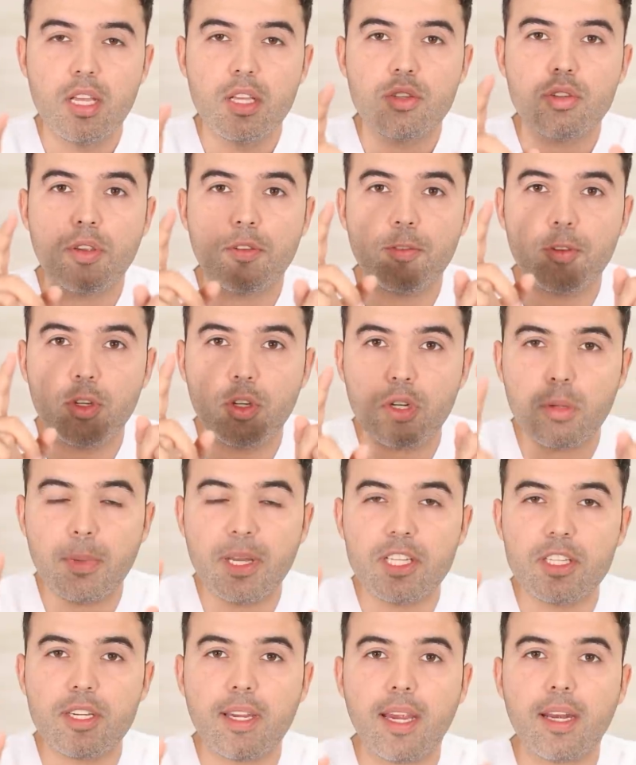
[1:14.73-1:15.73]
So if you're new to
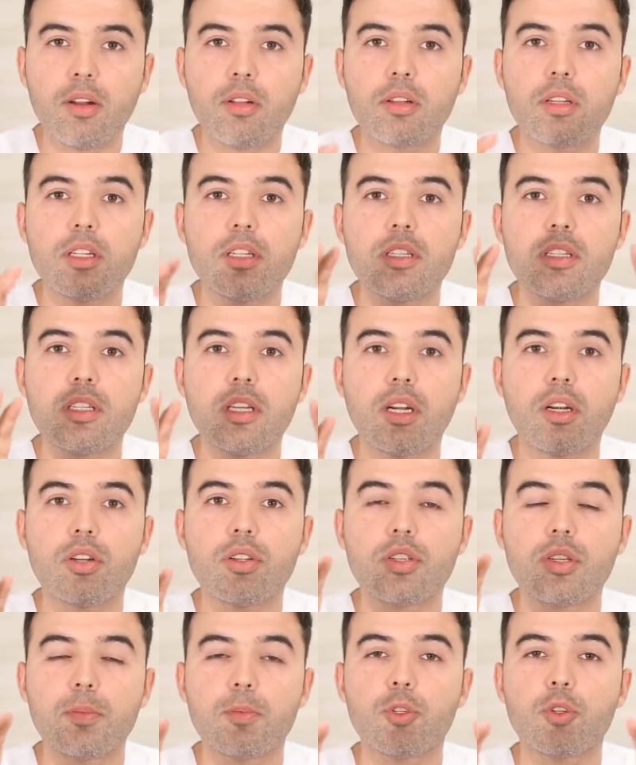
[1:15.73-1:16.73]
my channel,
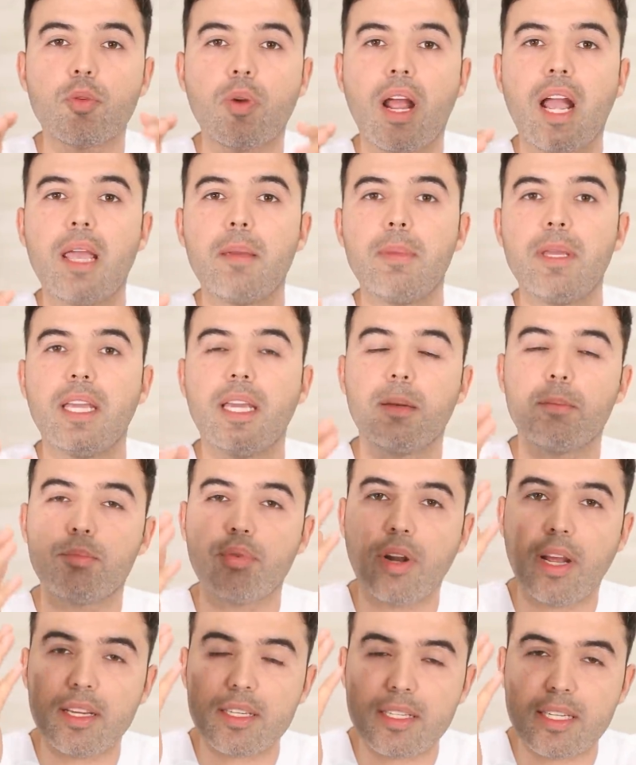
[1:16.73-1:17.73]
consider subscribing and
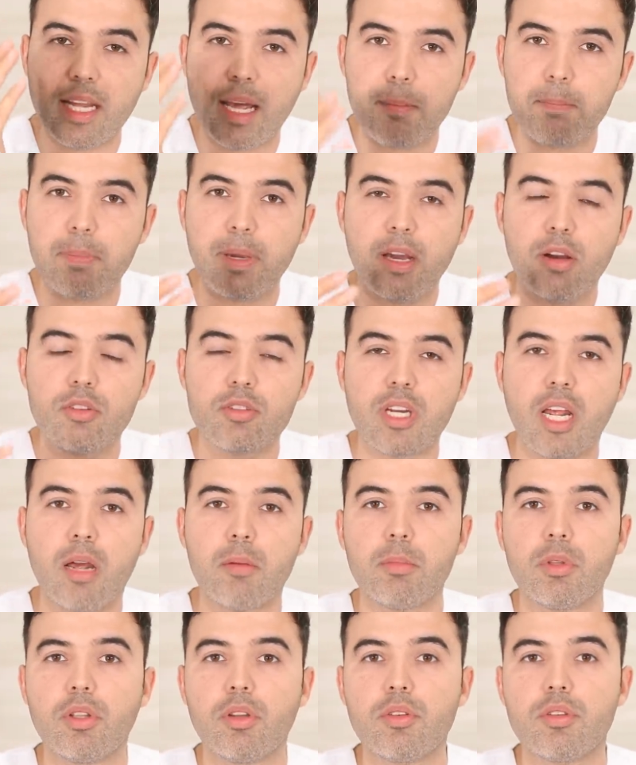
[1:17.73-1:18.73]
press that bell
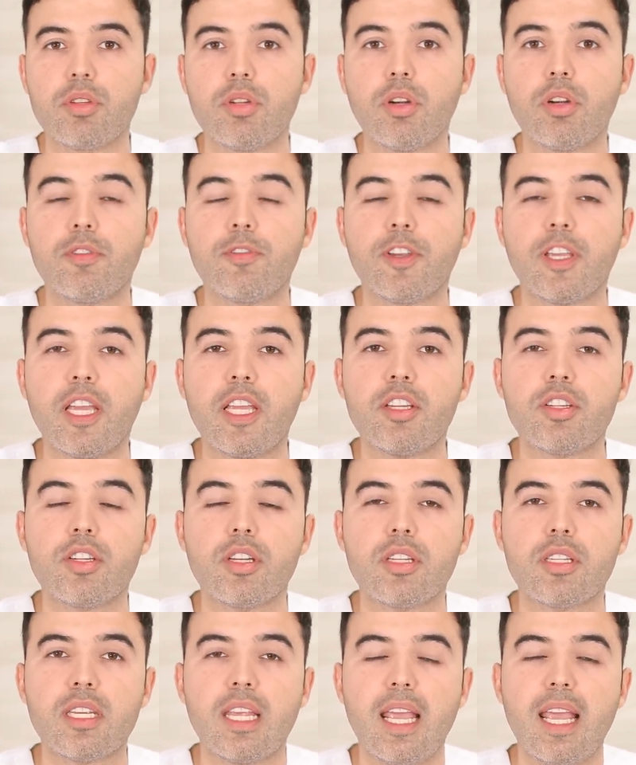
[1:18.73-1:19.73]
down below to see
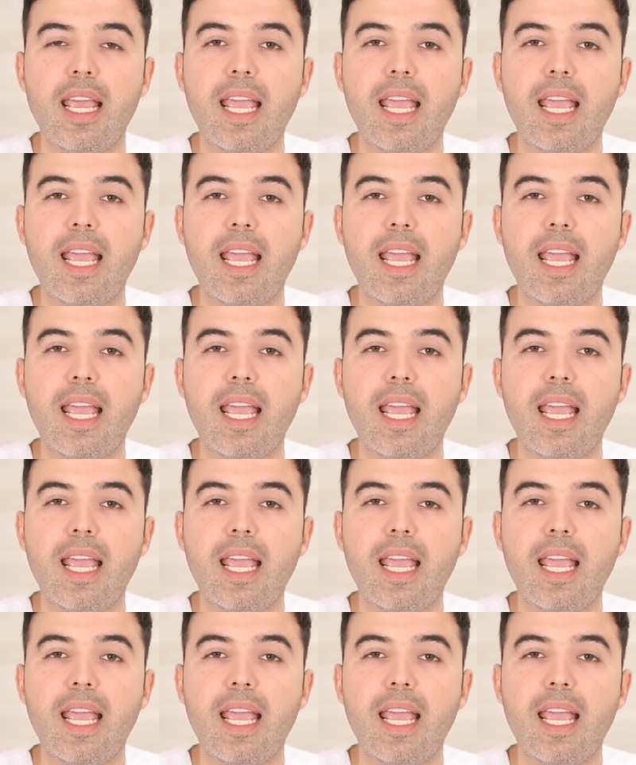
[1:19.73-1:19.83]
notifications